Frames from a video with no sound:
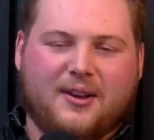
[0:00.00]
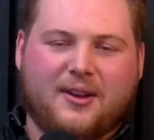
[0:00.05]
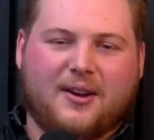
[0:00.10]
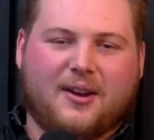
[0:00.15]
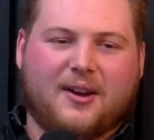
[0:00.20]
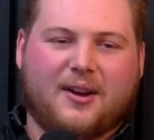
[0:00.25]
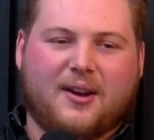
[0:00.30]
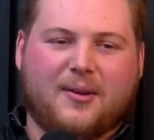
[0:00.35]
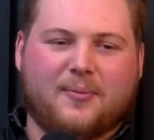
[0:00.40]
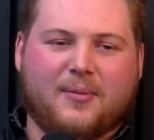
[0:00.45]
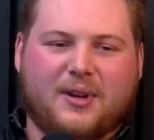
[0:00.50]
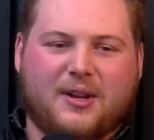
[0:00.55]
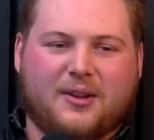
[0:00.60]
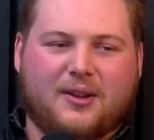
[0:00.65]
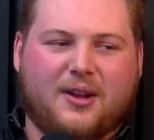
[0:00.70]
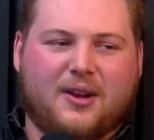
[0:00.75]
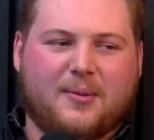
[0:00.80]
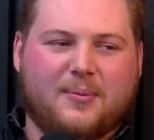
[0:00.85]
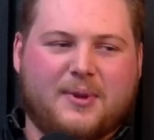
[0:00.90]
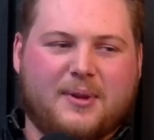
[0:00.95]
Like a
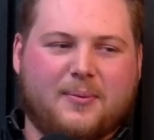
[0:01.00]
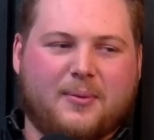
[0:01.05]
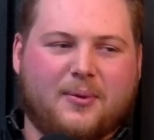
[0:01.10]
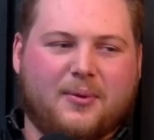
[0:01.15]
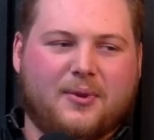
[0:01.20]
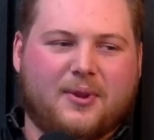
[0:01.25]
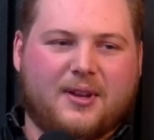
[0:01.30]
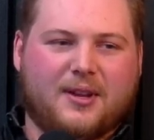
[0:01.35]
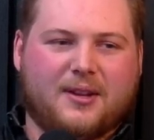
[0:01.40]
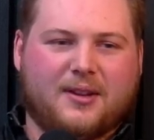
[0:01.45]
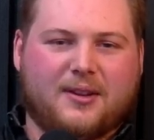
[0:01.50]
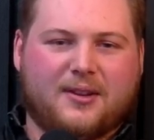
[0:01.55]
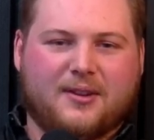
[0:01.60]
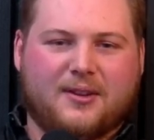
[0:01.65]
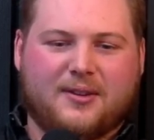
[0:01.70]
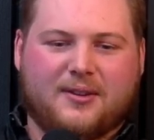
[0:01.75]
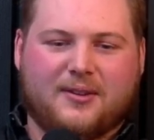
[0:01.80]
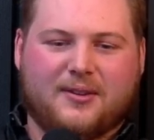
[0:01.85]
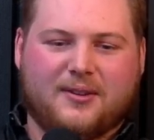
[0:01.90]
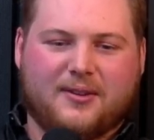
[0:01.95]
lot of people like
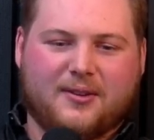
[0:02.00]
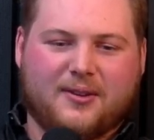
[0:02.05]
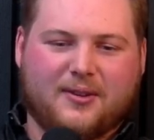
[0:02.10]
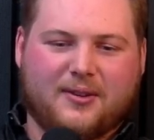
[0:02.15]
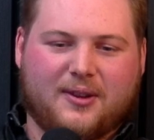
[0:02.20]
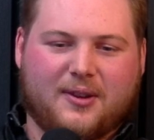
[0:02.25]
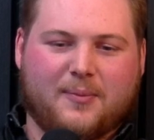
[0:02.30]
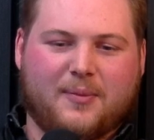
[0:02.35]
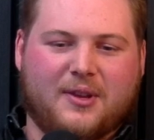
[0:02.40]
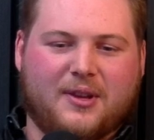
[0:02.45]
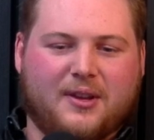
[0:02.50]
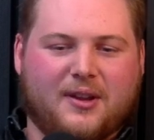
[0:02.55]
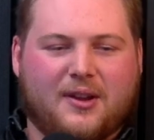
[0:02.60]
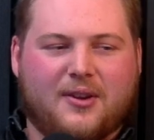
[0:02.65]
can be like,